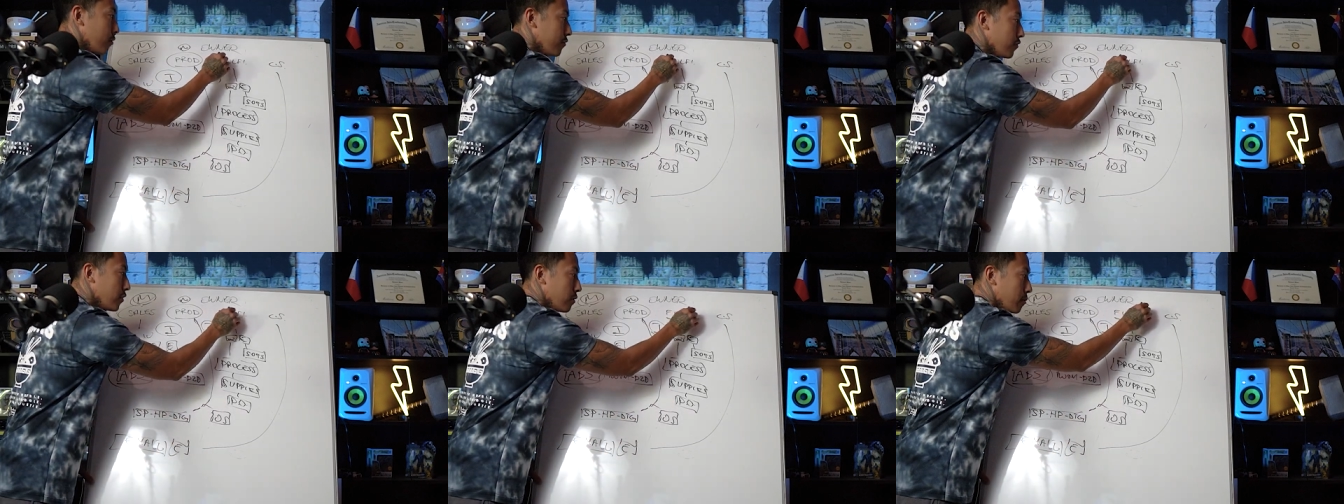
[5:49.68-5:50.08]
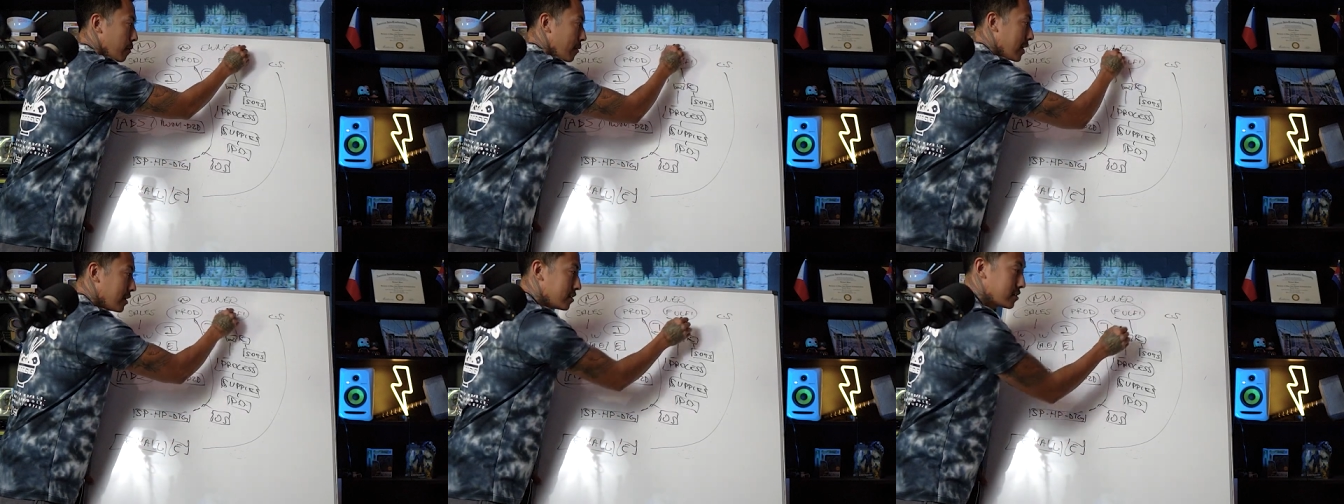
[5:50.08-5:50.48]
fulfillment
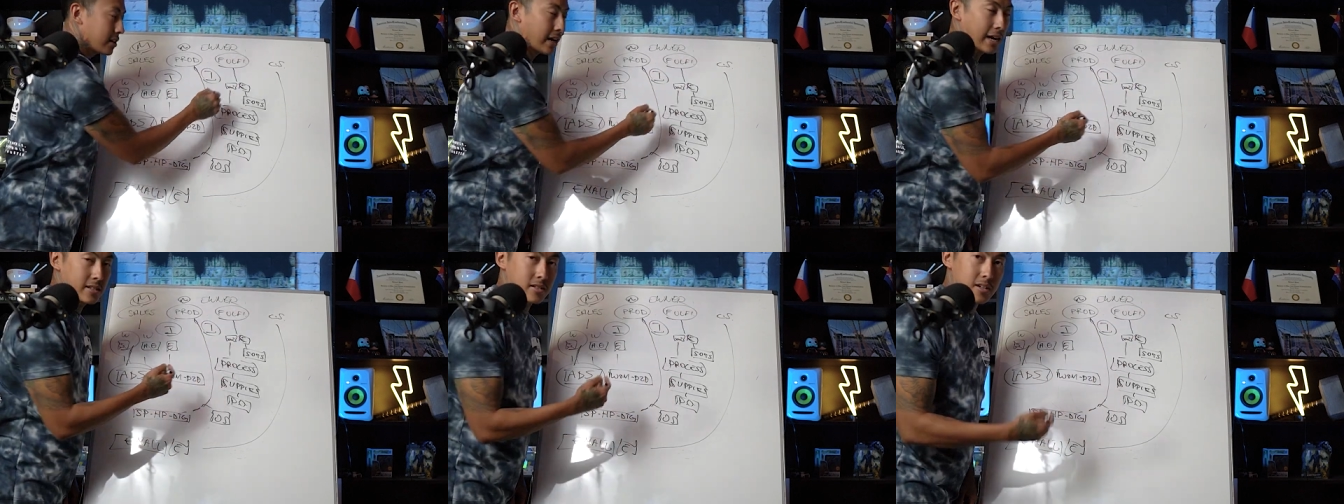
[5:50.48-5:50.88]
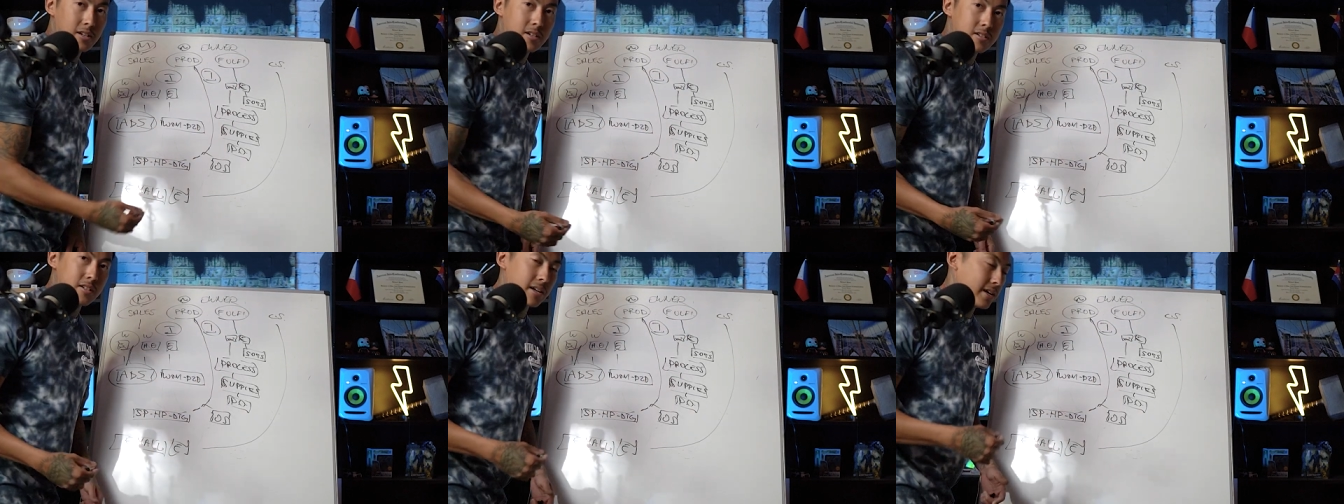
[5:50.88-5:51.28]
manager has to
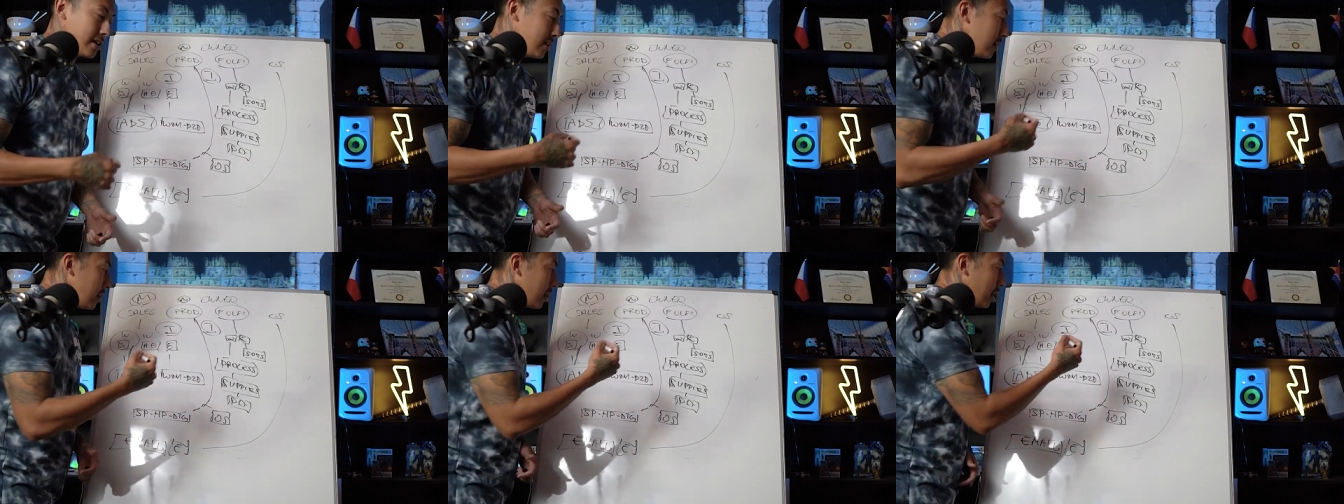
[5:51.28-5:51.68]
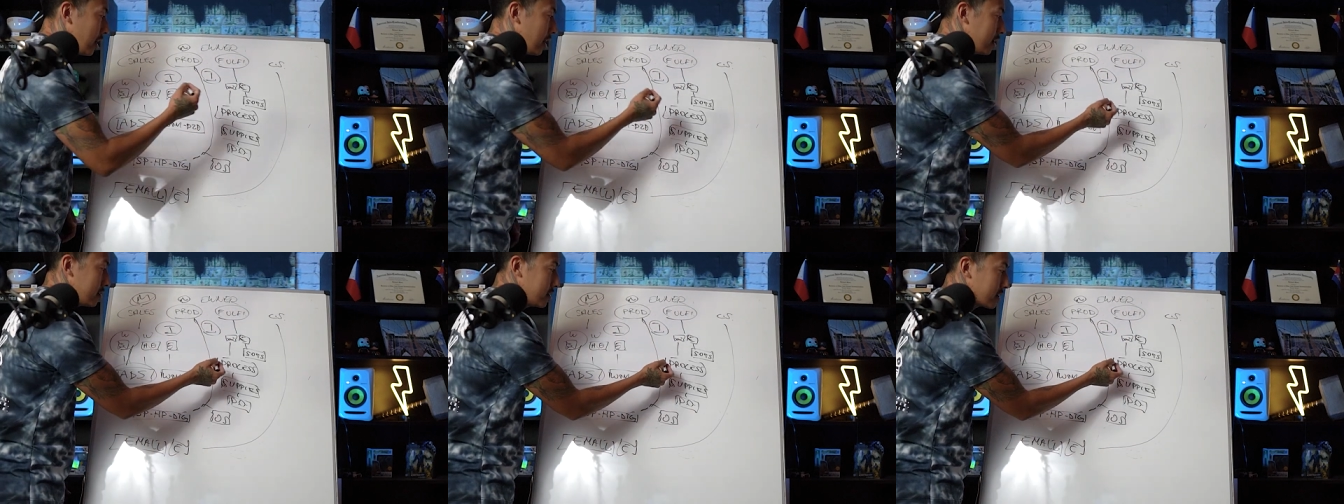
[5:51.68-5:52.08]
understand
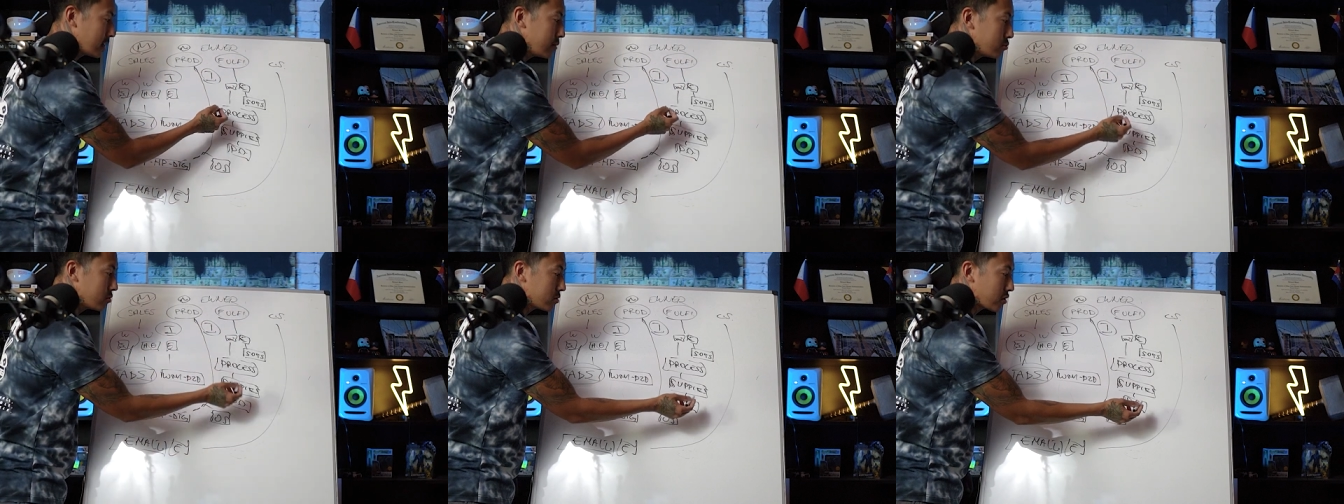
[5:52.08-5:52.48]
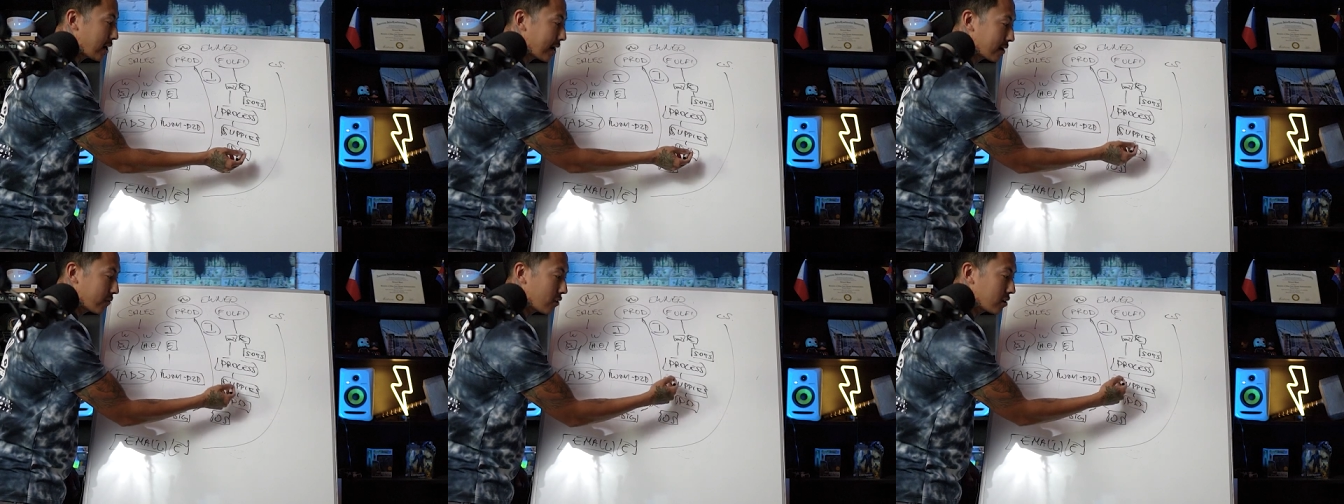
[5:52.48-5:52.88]
to keep
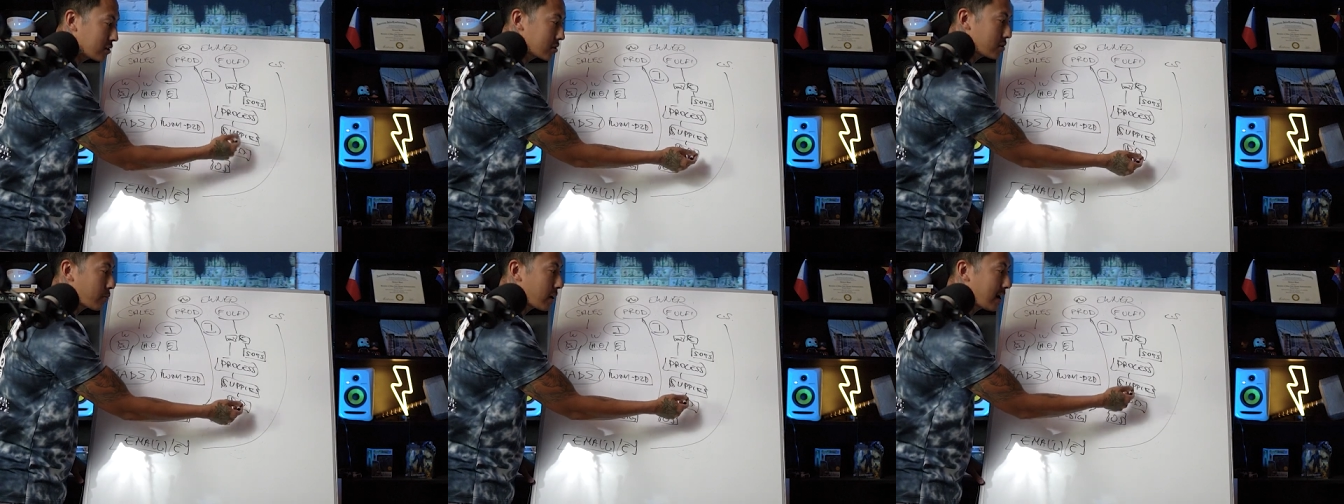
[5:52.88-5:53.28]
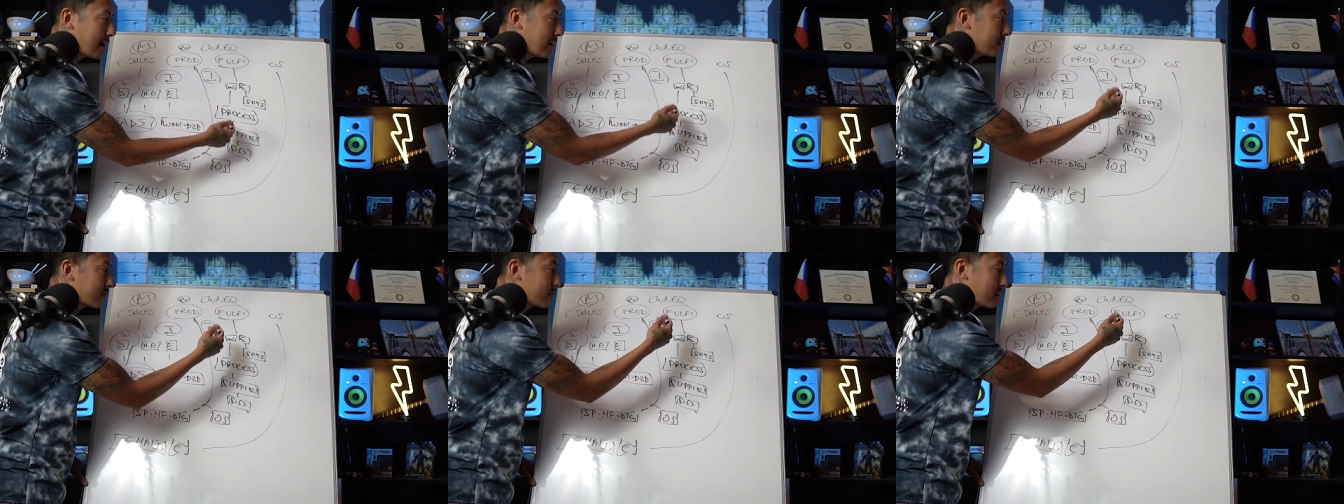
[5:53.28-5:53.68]
track of all the
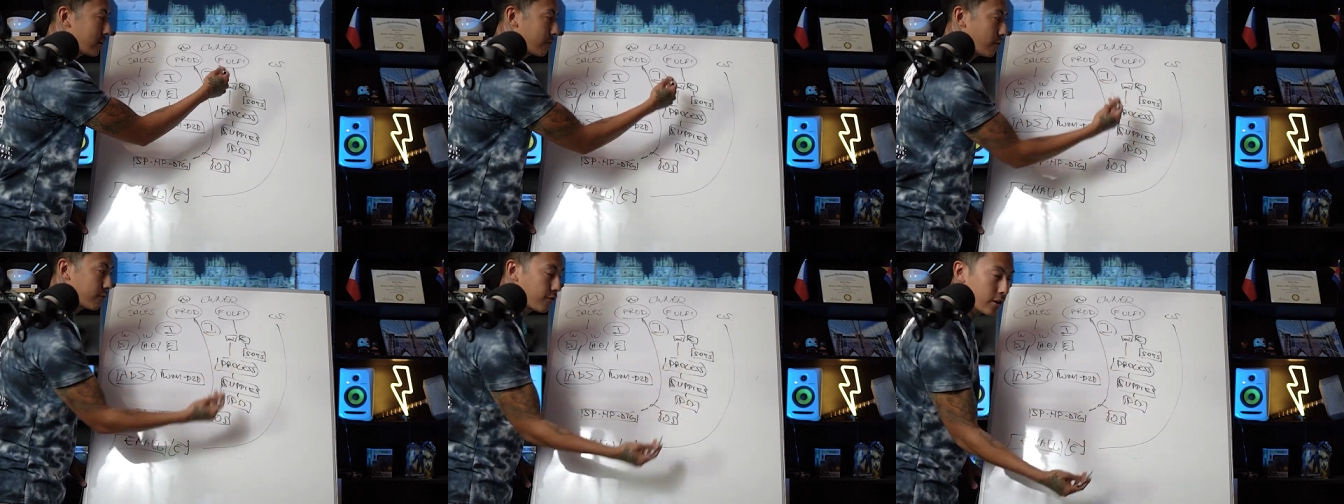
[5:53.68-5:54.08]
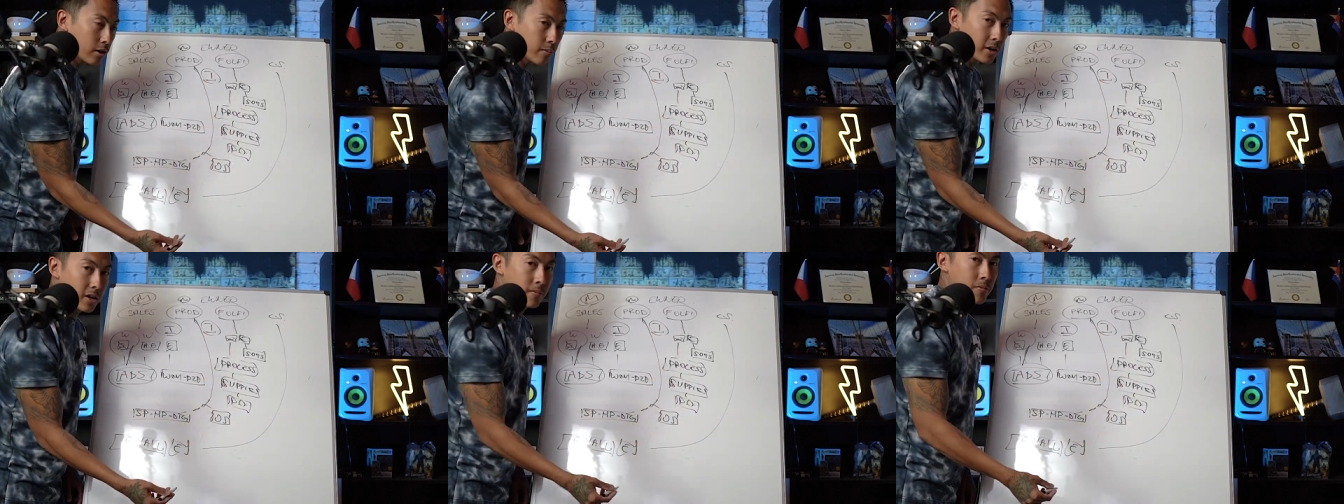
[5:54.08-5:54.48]
supplies for your
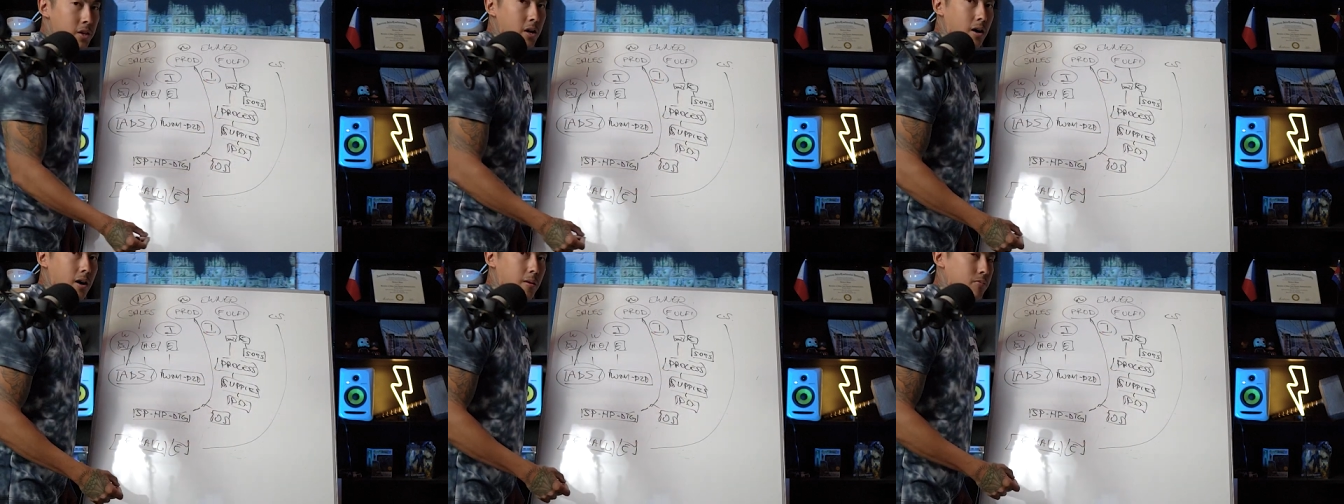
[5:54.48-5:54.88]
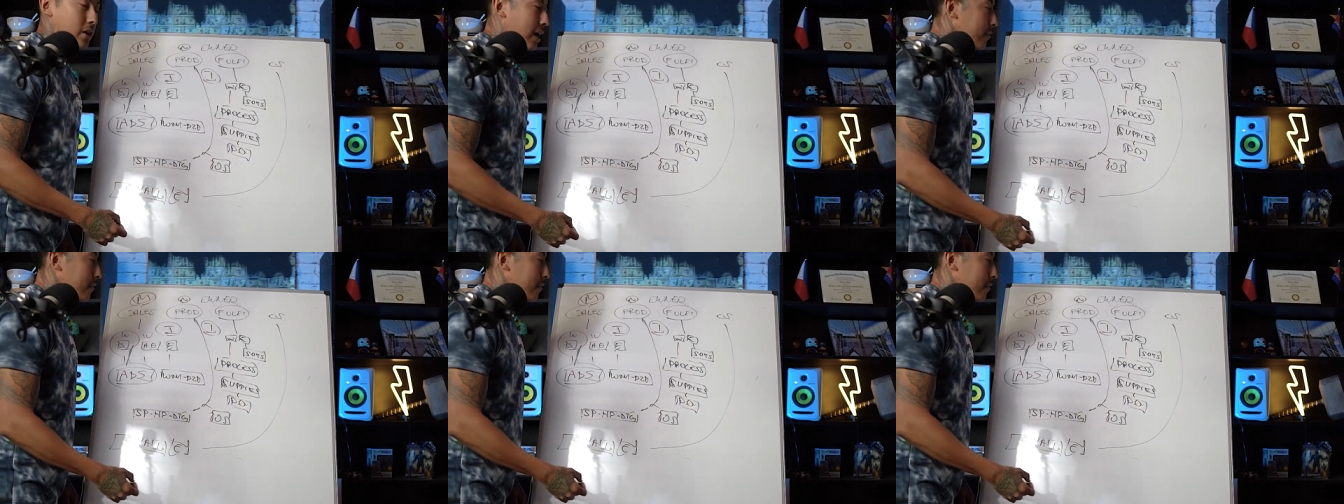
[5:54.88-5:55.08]
fulfillment. They